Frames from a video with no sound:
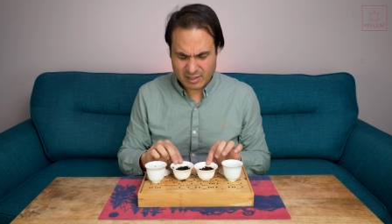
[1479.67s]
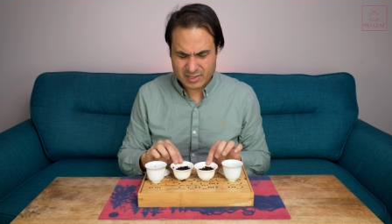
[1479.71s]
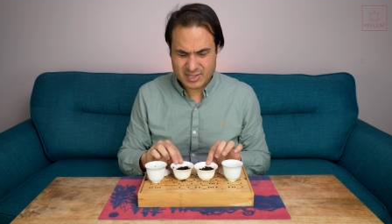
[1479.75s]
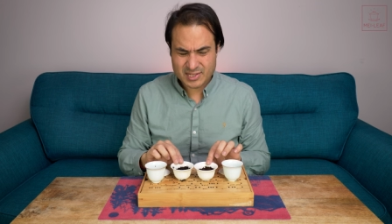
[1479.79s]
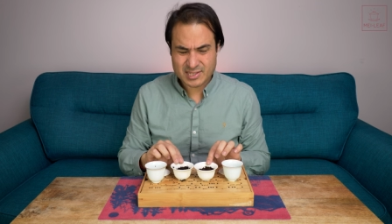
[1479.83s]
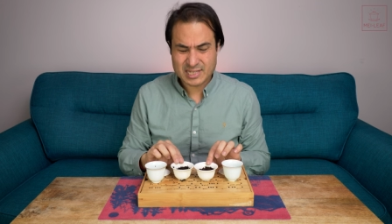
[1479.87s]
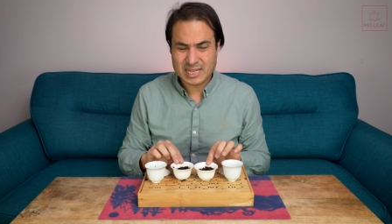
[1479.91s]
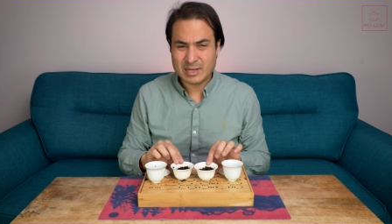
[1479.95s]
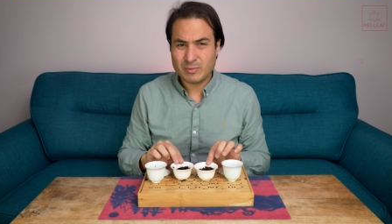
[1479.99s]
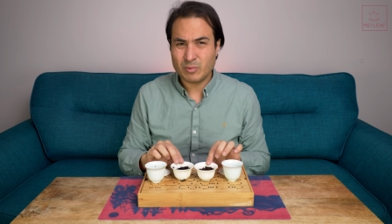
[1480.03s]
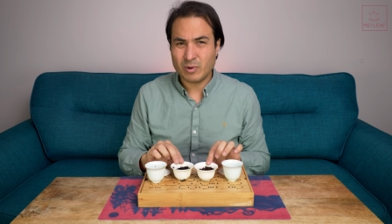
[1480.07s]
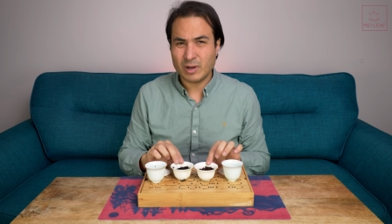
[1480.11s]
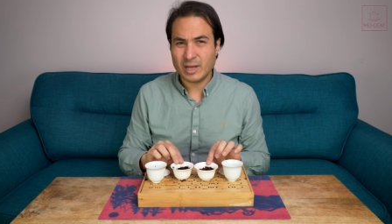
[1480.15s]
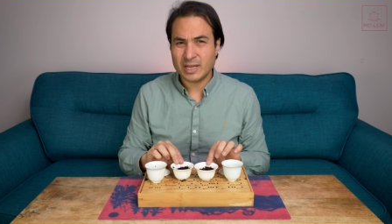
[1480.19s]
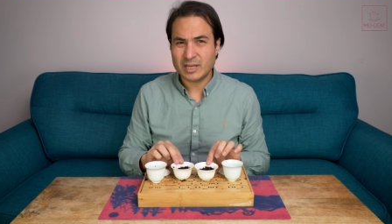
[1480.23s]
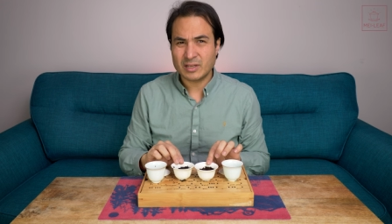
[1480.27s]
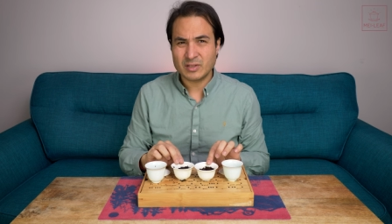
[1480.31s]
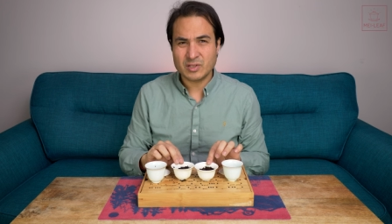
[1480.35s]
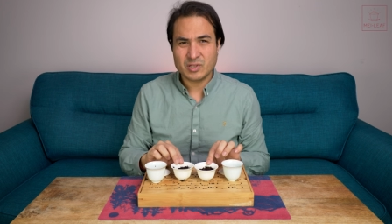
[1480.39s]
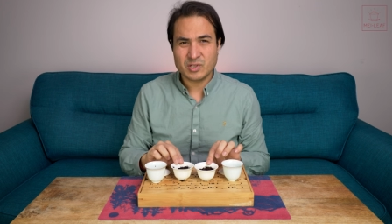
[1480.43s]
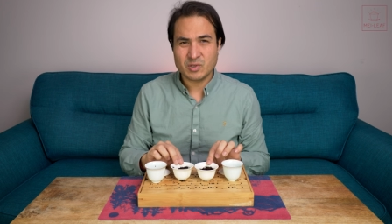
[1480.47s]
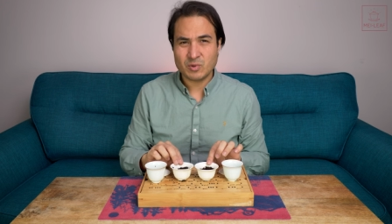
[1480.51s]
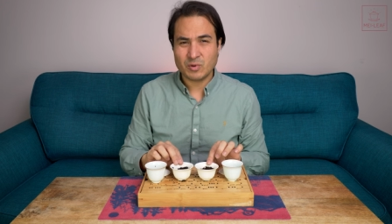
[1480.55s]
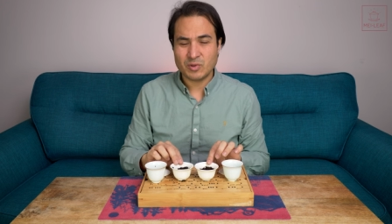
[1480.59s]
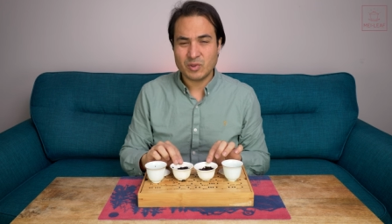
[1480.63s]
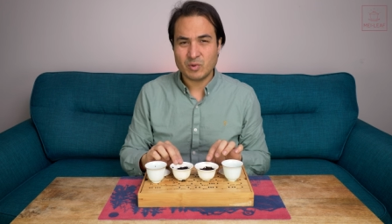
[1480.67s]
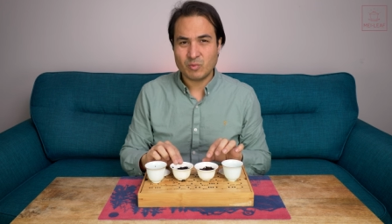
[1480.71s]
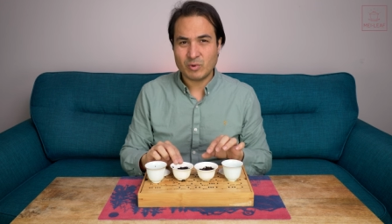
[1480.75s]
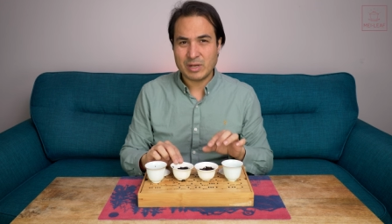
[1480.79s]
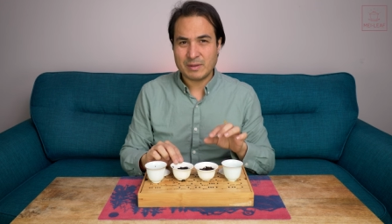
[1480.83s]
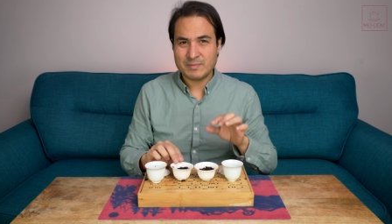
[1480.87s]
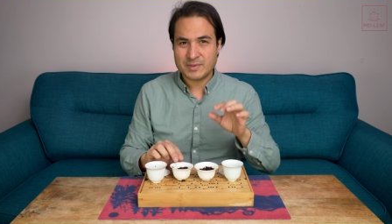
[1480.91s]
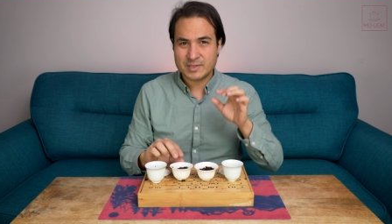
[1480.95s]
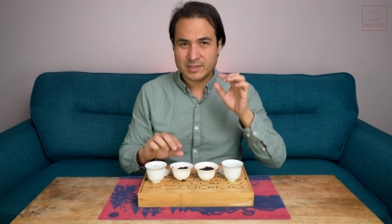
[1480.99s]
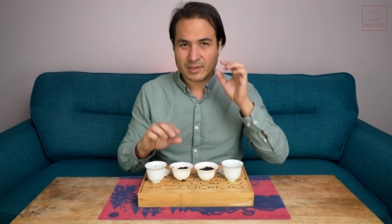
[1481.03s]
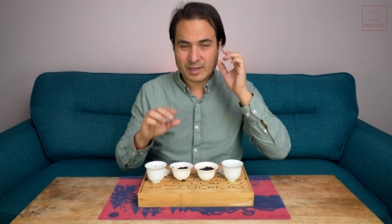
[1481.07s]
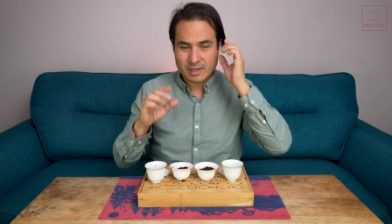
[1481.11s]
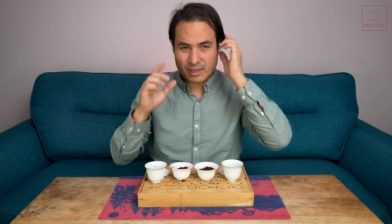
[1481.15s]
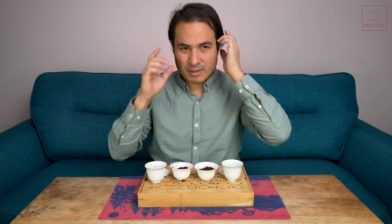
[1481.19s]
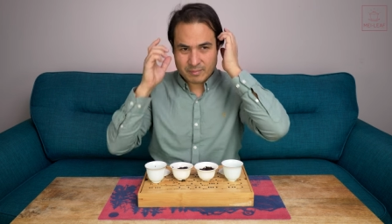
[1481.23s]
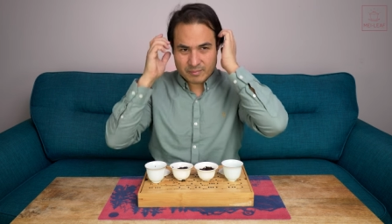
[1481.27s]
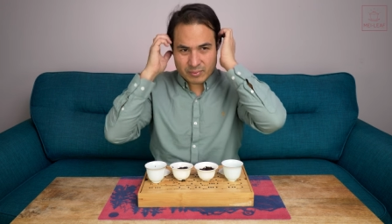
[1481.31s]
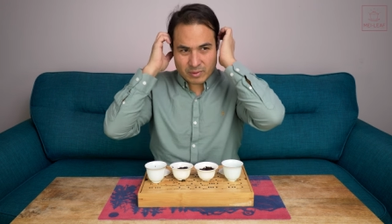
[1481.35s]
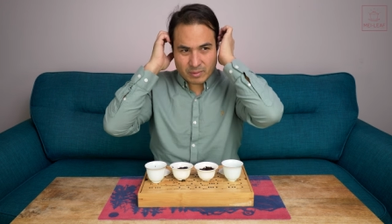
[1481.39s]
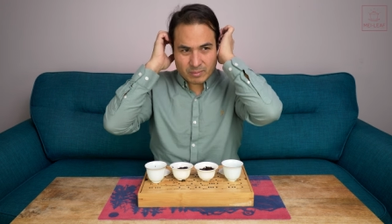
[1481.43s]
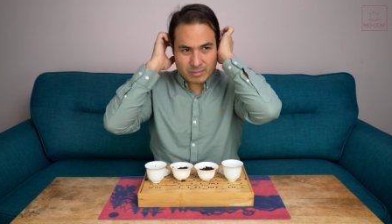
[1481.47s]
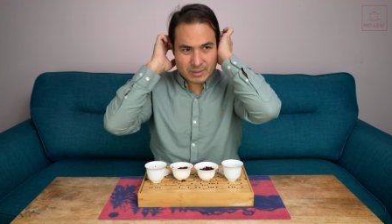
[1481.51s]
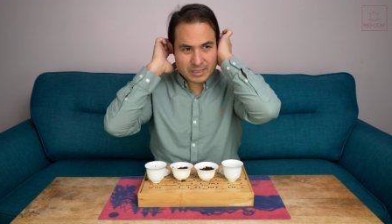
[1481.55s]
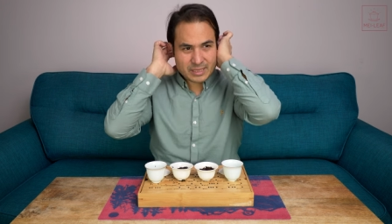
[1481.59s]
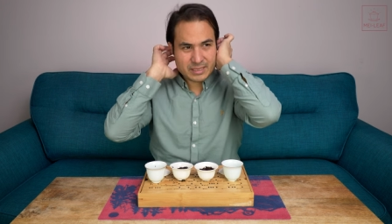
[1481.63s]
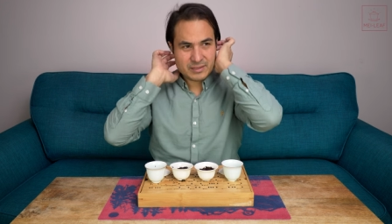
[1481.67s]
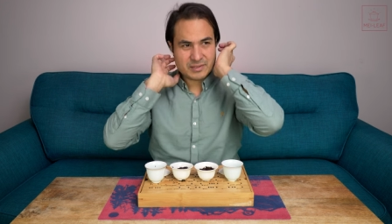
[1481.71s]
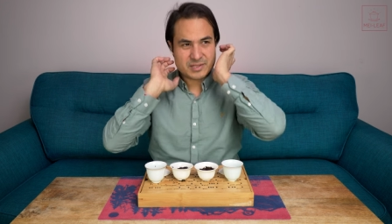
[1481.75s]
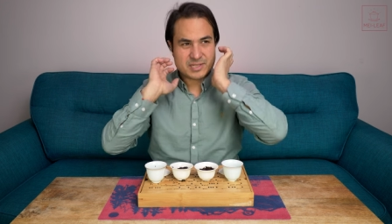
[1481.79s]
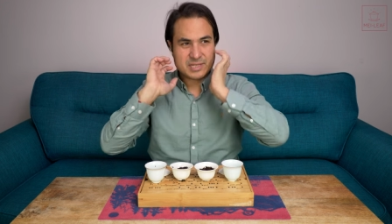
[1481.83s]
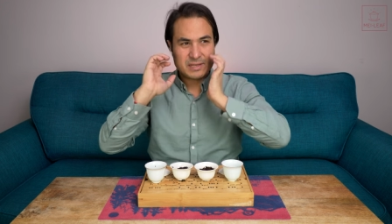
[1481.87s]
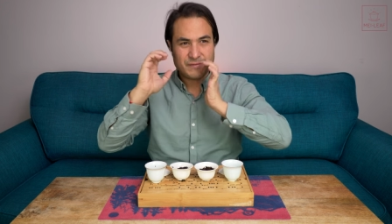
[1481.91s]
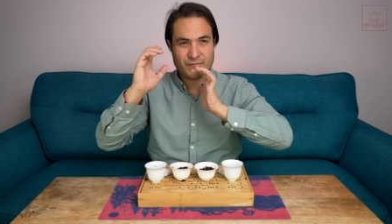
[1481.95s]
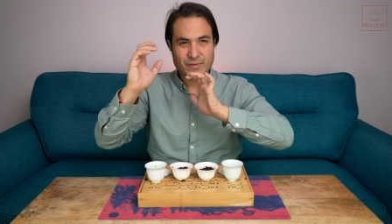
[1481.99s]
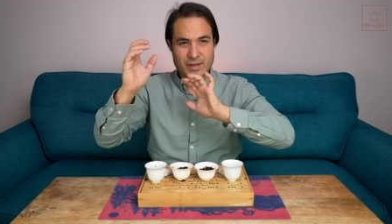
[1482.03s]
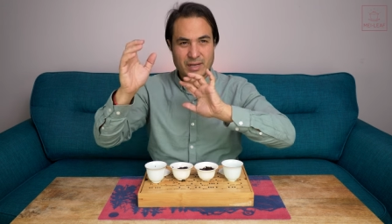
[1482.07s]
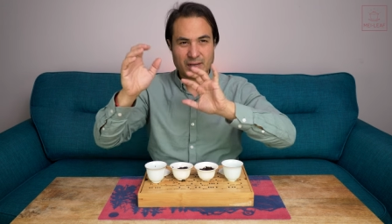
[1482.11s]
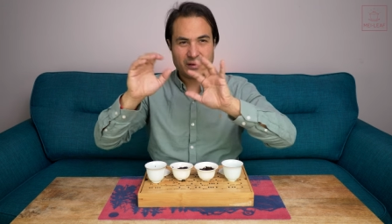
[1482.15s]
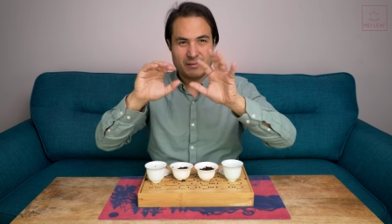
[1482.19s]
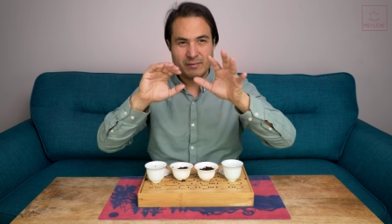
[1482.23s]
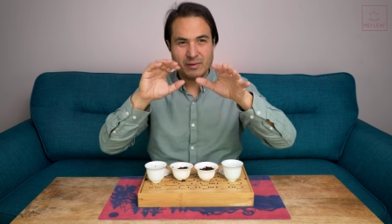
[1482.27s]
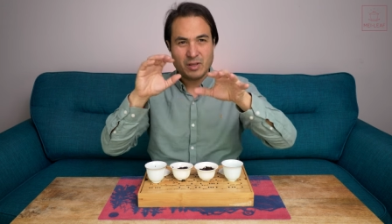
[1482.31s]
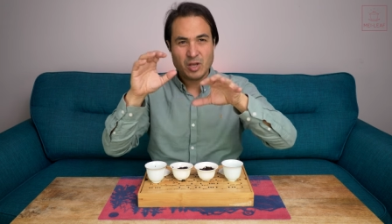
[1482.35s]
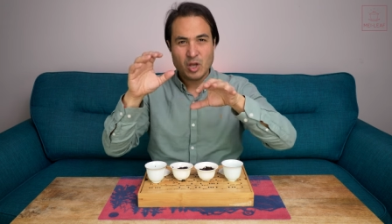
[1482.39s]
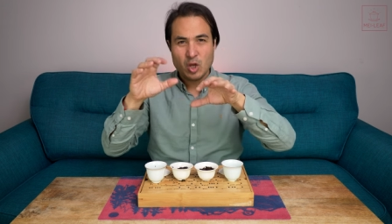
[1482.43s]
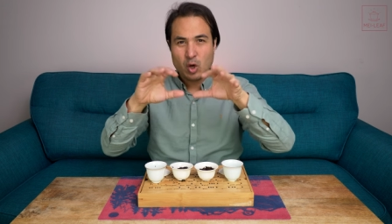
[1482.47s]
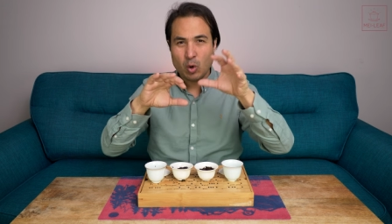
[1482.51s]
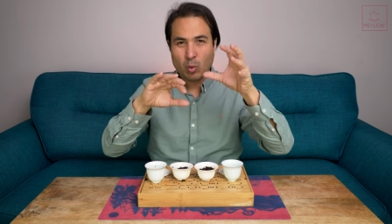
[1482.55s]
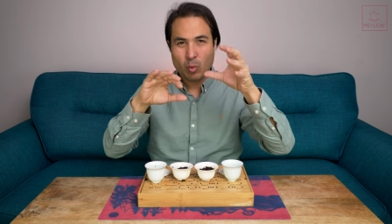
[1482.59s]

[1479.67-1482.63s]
I'll see what I can do on the website. I'll probably see if I can